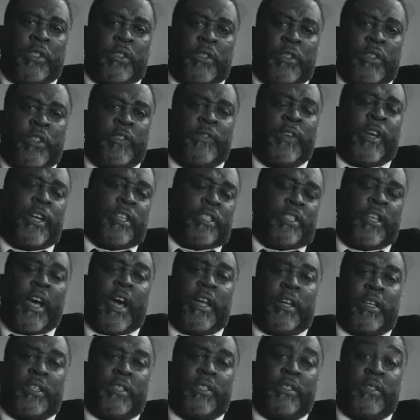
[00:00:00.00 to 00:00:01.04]
very
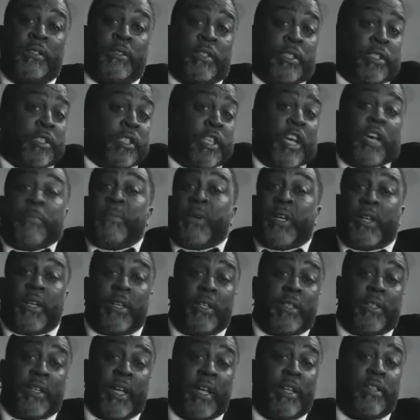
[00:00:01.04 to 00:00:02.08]
exciting to just come in
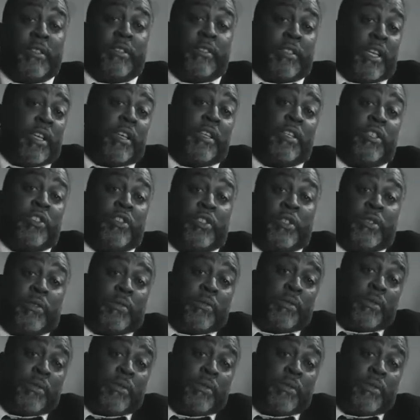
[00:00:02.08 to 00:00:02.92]
and sing his tunes.